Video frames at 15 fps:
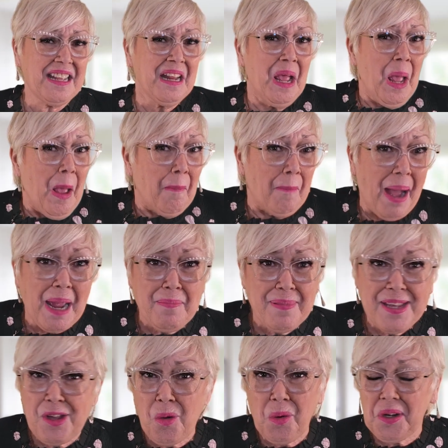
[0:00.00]
that might
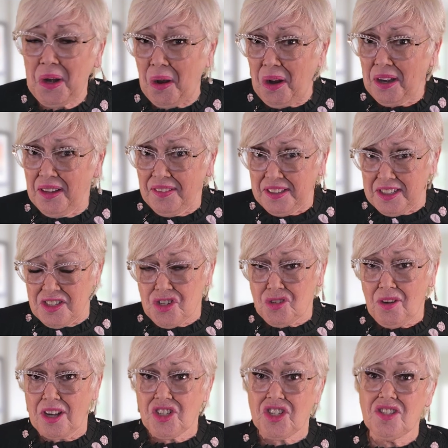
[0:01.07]
be going on at the
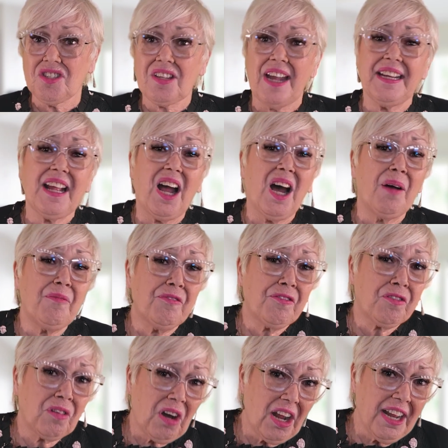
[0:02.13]
construction site up
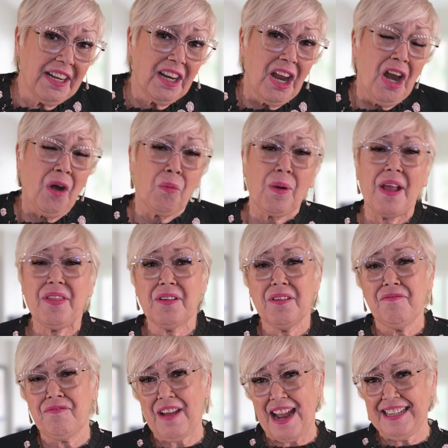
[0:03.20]
front rather
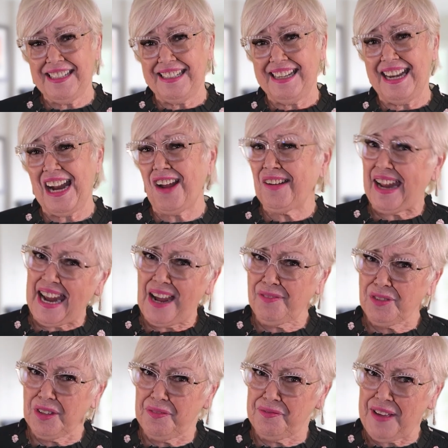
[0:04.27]
than finding it out
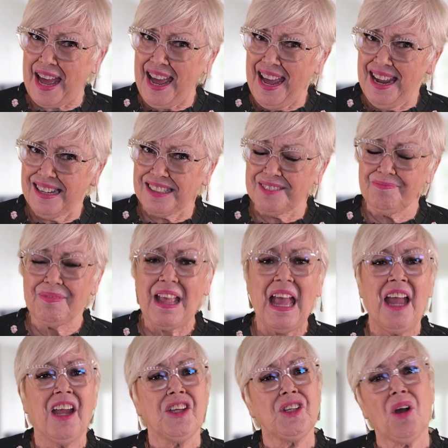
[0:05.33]
after the fact?
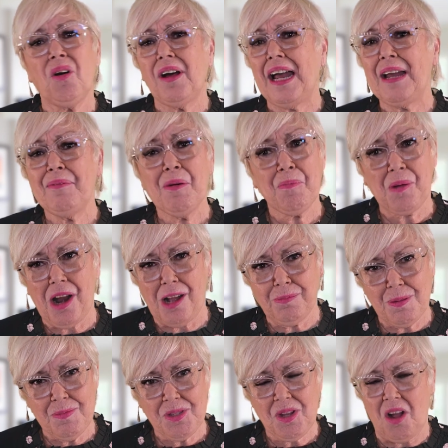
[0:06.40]
Y'all, I'm a
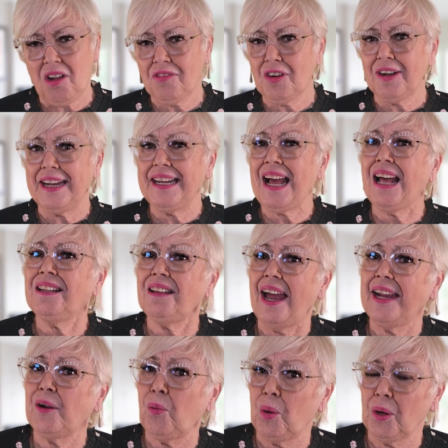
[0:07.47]
problem solver and I
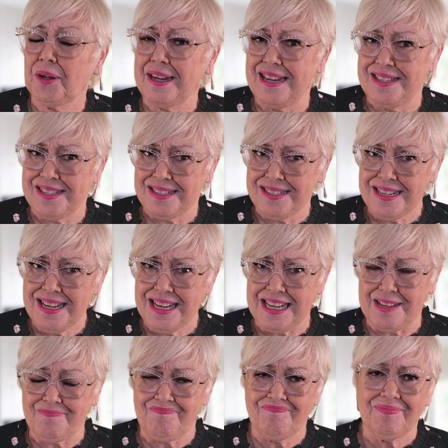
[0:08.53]
like working as a team.